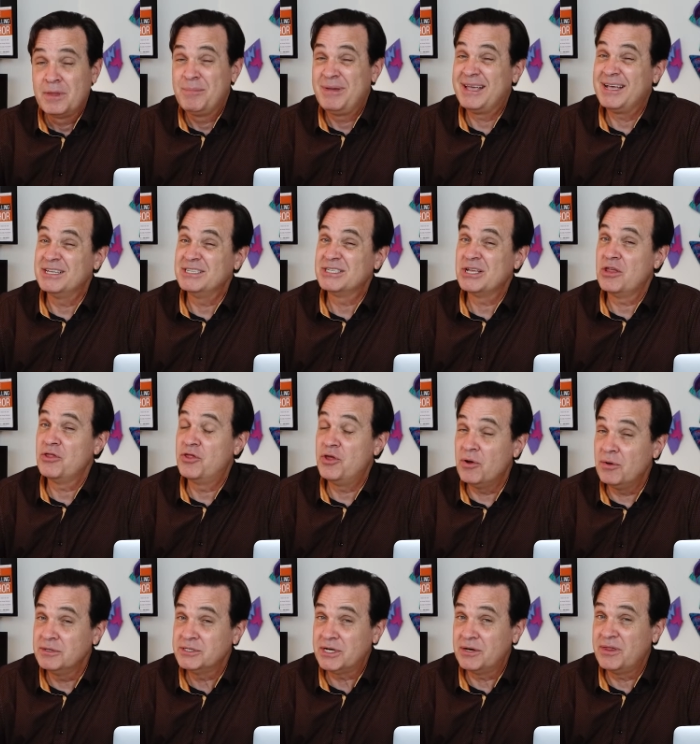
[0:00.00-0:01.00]
because
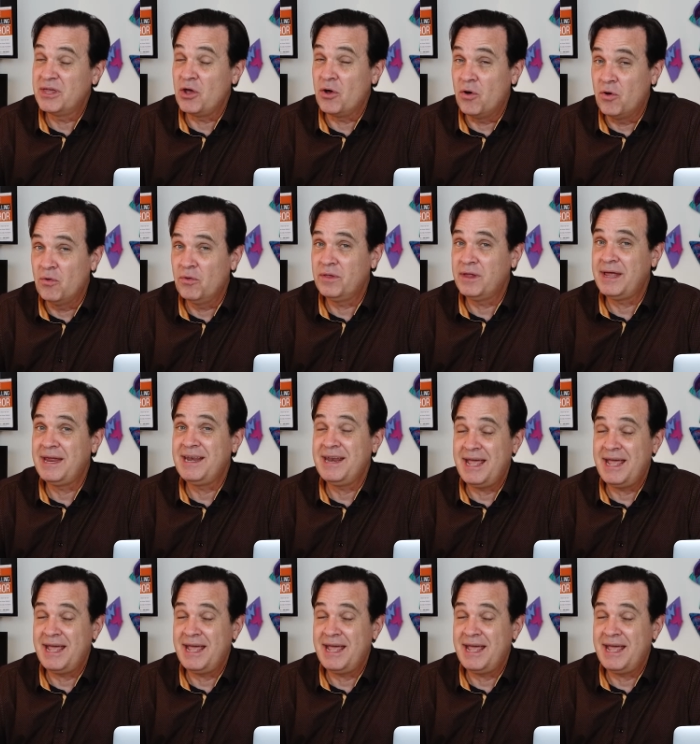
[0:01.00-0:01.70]
those are the only